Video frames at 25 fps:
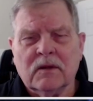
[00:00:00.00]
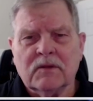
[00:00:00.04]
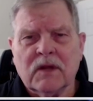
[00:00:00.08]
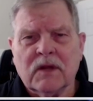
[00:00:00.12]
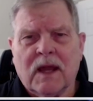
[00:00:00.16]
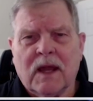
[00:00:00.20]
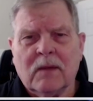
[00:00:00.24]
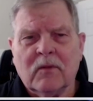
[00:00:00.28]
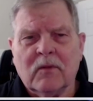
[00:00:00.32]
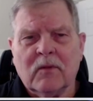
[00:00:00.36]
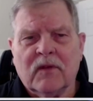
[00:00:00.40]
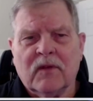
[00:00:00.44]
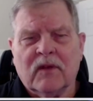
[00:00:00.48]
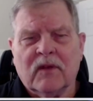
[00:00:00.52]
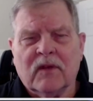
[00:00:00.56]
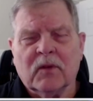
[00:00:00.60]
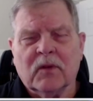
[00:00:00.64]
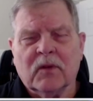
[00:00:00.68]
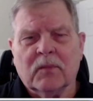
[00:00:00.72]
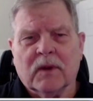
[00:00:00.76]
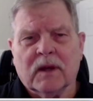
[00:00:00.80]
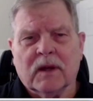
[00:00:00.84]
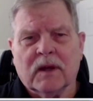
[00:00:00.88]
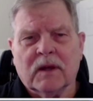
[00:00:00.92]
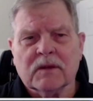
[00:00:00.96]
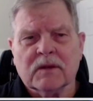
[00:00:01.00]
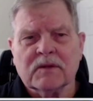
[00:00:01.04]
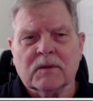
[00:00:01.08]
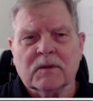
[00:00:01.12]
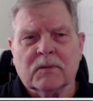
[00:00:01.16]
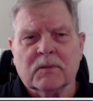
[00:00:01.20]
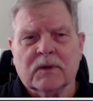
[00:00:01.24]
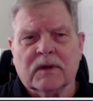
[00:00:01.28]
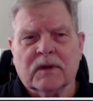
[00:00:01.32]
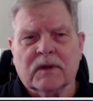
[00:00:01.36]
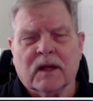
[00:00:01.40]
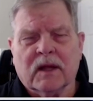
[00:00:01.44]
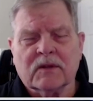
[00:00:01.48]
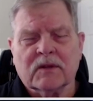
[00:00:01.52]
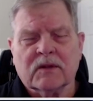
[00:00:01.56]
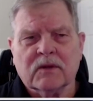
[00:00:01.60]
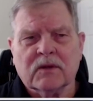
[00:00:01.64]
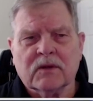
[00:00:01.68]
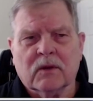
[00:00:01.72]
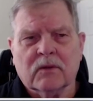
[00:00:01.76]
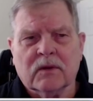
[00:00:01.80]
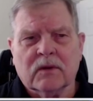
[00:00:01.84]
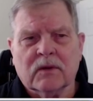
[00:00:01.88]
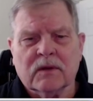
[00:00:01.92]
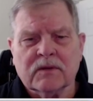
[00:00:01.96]
job of everybody is to protect
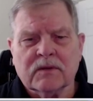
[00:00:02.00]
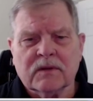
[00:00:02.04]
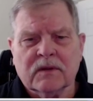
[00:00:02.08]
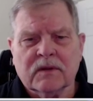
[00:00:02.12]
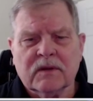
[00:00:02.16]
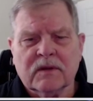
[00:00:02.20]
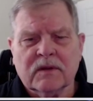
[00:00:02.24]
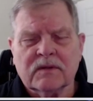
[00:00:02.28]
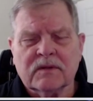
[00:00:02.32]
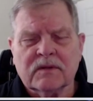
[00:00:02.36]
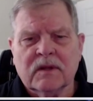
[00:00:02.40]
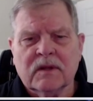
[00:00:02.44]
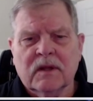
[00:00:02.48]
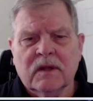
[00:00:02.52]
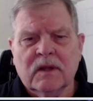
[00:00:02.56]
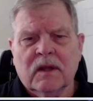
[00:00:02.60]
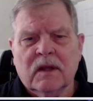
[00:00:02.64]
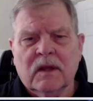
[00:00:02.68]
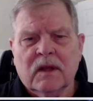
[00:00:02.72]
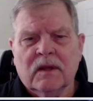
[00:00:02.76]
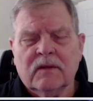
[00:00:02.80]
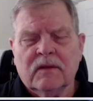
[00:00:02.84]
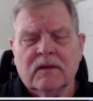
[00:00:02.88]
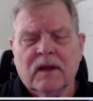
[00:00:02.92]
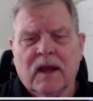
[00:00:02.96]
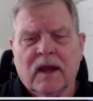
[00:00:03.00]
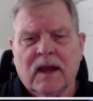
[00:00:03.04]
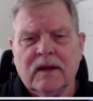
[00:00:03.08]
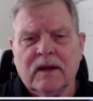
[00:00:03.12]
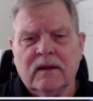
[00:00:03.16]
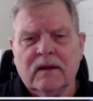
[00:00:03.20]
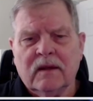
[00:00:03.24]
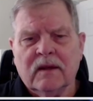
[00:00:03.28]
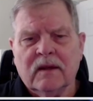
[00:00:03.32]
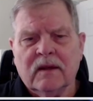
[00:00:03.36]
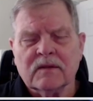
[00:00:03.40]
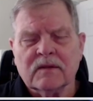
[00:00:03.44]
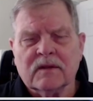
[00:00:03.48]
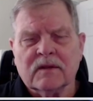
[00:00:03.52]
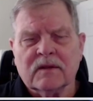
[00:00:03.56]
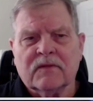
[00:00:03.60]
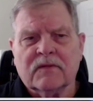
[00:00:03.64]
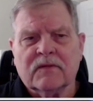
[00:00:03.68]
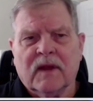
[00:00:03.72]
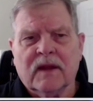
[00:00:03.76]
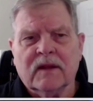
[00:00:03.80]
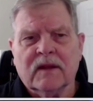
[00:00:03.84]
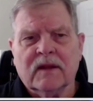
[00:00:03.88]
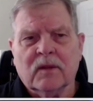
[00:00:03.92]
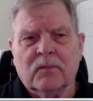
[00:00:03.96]
children. So this the idea is to
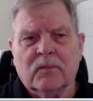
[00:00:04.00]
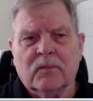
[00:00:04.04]
find the